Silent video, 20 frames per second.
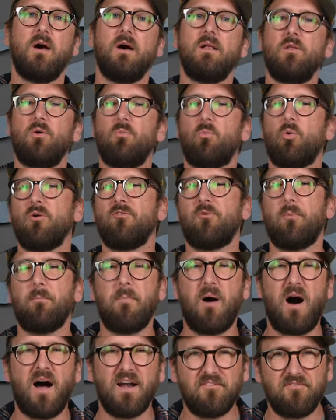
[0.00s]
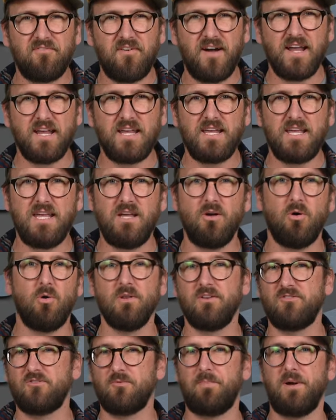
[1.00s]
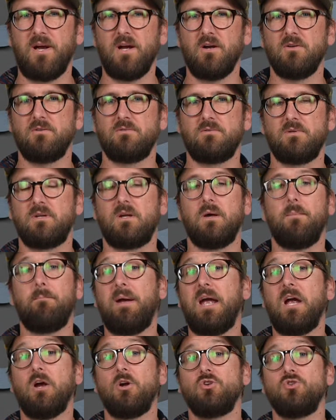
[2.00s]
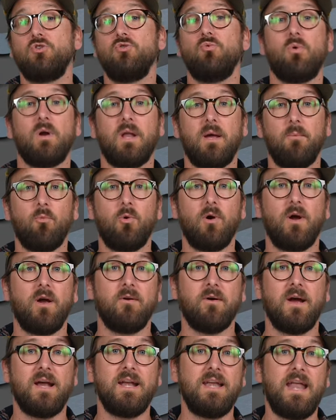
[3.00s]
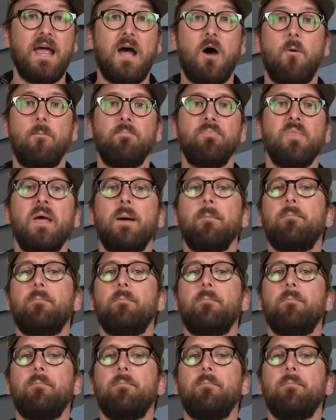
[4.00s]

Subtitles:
a little more of a modified keyhole as compared to what I'm wearing right now,